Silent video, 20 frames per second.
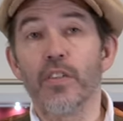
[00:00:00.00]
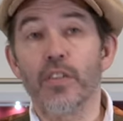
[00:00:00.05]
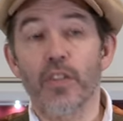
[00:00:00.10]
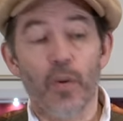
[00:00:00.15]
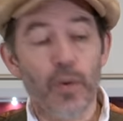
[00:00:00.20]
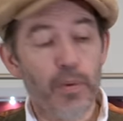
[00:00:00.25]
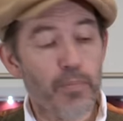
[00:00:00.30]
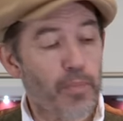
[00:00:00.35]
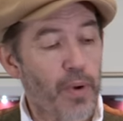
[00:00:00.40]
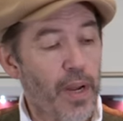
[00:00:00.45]

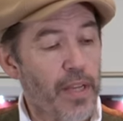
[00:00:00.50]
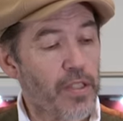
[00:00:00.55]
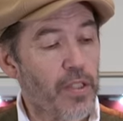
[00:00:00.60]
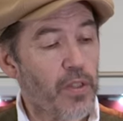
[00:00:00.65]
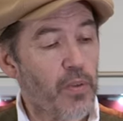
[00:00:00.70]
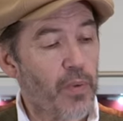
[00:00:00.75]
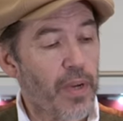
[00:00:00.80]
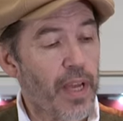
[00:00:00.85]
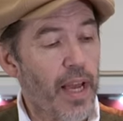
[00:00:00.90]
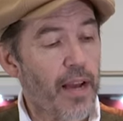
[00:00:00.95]
So at
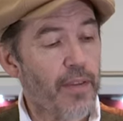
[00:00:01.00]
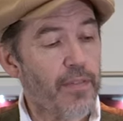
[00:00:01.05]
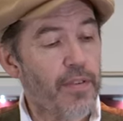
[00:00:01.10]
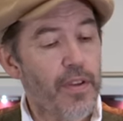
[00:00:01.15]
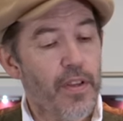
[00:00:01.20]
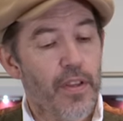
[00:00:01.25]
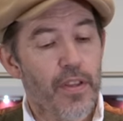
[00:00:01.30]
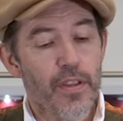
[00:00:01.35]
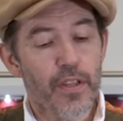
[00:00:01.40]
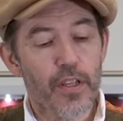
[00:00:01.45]
present we have
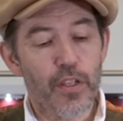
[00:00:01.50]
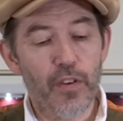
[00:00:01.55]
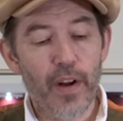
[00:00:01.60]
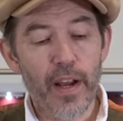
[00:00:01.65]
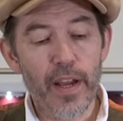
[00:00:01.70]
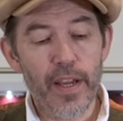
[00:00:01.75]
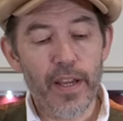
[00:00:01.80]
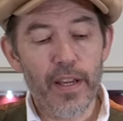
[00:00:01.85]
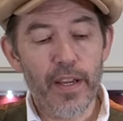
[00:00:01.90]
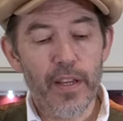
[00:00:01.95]
the
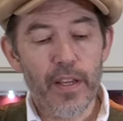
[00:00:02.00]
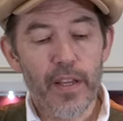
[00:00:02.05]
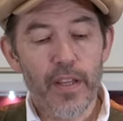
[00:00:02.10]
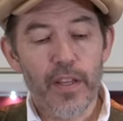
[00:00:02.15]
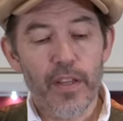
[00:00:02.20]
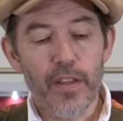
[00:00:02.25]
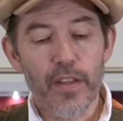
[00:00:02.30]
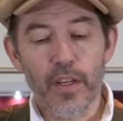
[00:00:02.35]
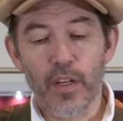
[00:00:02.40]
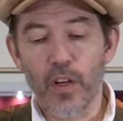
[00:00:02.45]
gray,
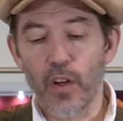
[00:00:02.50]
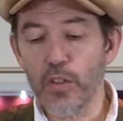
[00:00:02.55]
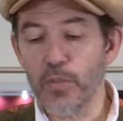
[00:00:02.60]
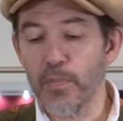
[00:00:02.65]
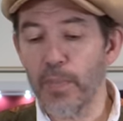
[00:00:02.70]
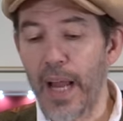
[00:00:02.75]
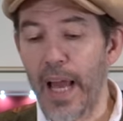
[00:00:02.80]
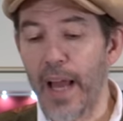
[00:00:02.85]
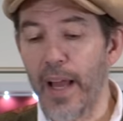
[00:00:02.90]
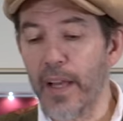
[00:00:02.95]
the gloss
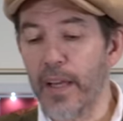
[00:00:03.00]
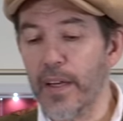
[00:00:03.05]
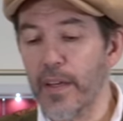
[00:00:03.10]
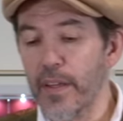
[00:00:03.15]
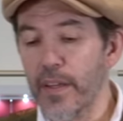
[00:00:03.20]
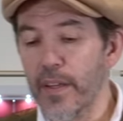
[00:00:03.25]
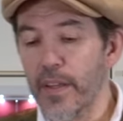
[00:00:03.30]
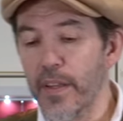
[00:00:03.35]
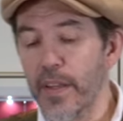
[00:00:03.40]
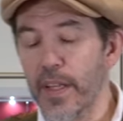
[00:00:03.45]
black,
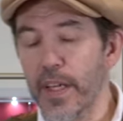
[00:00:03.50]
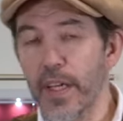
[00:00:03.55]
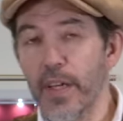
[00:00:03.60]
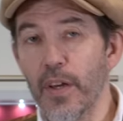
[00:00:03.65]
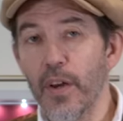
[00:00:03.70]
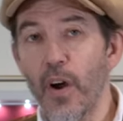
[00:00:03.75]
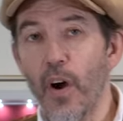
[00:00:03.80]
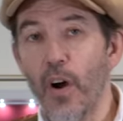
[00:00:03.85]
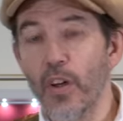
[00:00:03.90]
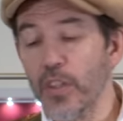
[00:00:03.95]

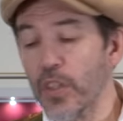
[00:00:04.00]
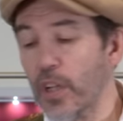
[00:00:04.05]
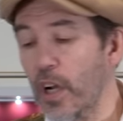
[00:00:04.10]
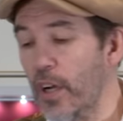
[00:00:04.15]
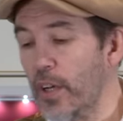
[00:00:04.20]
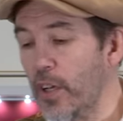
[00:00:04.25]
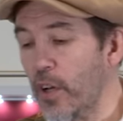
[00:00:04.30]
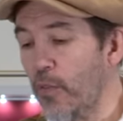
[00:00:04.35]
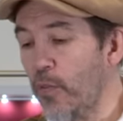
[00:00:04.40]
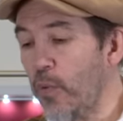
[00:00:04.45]
the
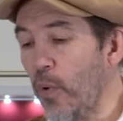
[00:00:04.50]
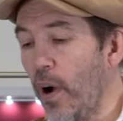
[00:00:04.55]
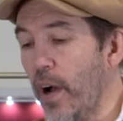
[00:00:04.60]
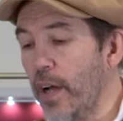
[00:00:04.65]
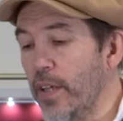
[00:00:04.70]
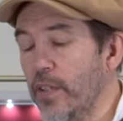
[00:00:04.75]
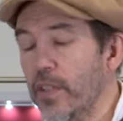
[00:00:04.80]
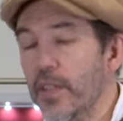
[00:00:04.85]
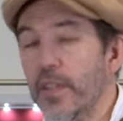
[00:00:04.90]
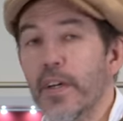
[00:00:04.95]
slightly
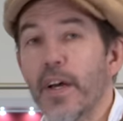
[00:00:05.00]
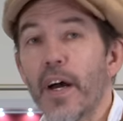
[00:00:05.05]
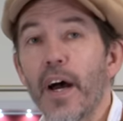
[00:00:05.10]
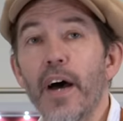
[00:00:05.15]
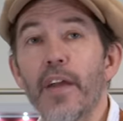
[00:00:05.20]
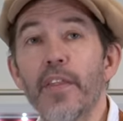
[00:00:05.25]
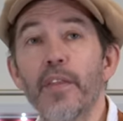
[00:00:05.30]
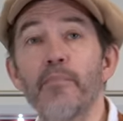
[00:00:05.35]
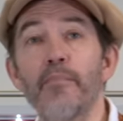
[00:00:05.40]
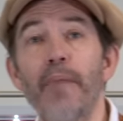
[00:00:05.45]
off-white,
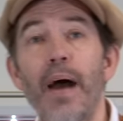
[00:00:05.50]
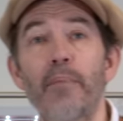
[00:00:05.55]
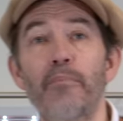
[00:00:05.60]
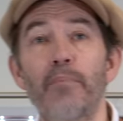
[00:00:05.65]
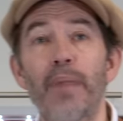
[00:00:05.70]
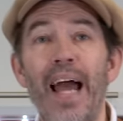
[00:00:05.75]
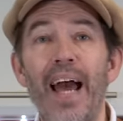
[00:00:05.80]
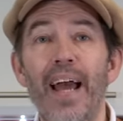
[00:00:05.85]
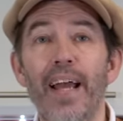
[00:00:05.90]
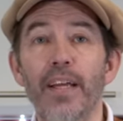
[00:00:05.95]
and the
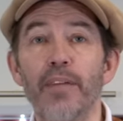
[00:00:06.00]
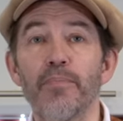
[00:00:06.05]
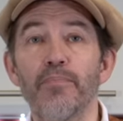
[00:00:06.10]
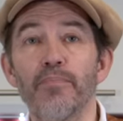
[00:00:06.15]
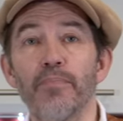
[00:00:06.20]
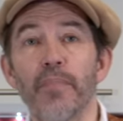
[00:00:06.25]
matte black.